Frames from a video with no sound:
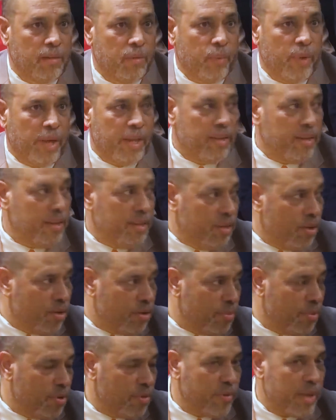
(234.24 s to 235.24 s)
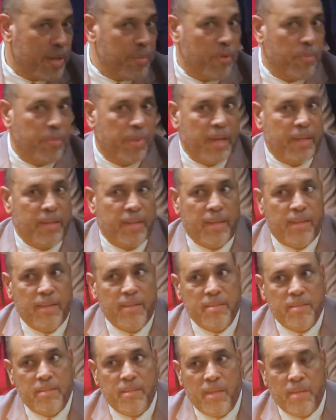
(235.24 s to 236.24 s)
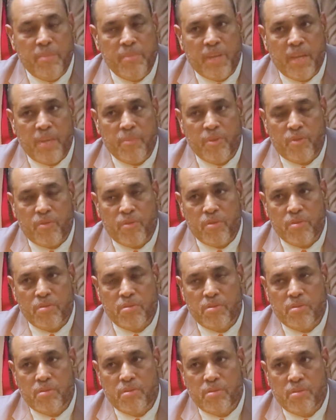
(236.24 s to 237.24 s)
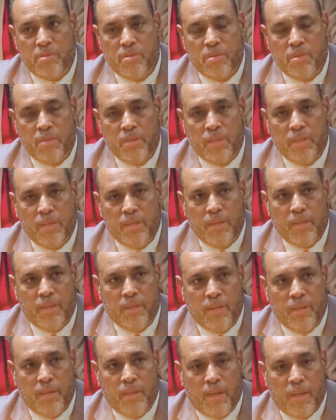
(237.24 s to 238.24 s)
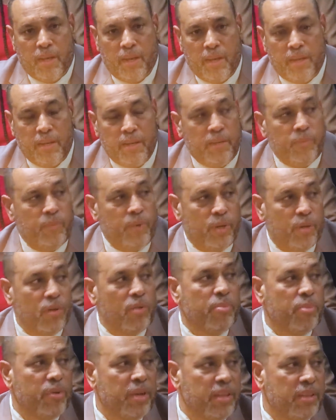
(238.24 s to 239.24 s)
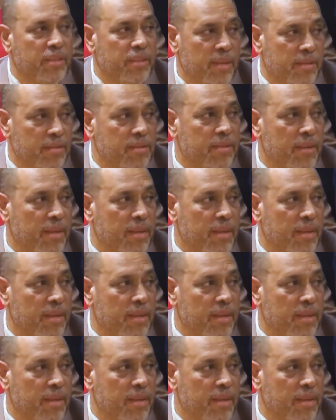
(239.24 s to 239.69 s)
When the Honorable Rainbow Paita and his team came across, we all breathed a